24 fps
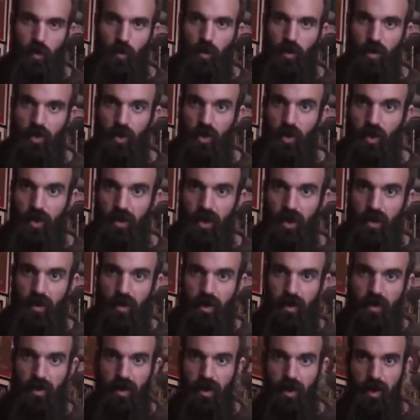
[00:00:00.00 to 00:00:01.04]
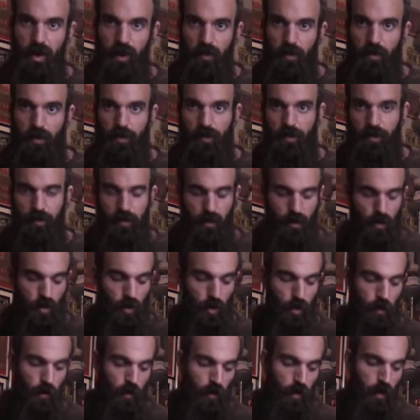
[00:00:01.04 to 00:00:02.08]
It's a good technique to have.
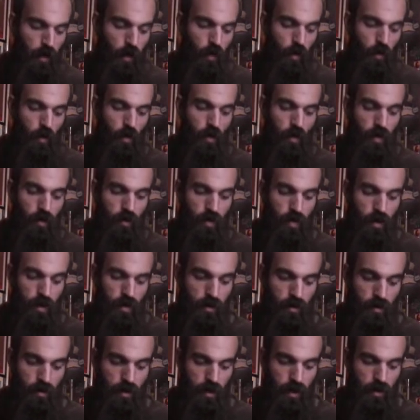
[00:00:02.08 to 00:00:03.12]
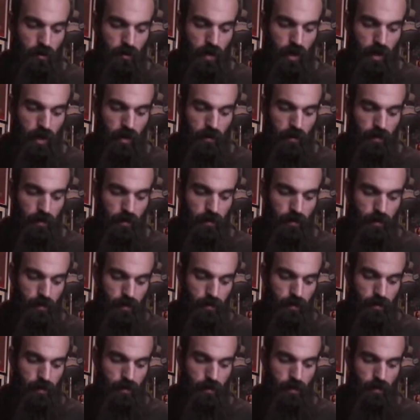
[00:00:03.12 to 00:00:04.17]
So we'll go 6-5.
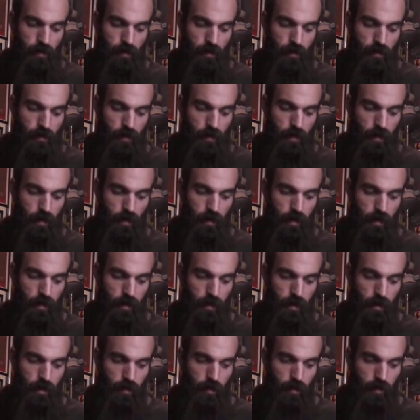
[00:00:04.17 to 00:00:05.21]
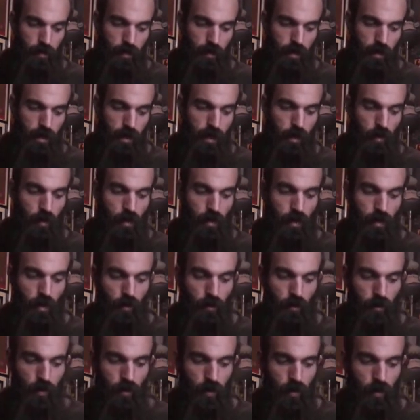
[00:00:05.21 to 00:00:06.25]
And then we're going to go
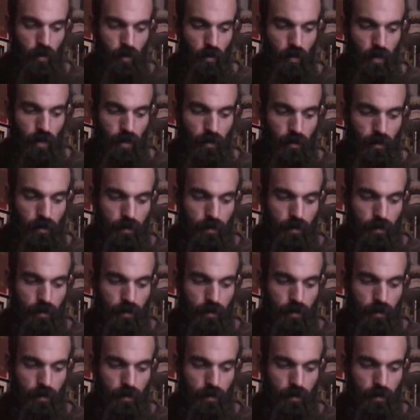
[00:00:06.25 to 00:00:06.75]
4-3.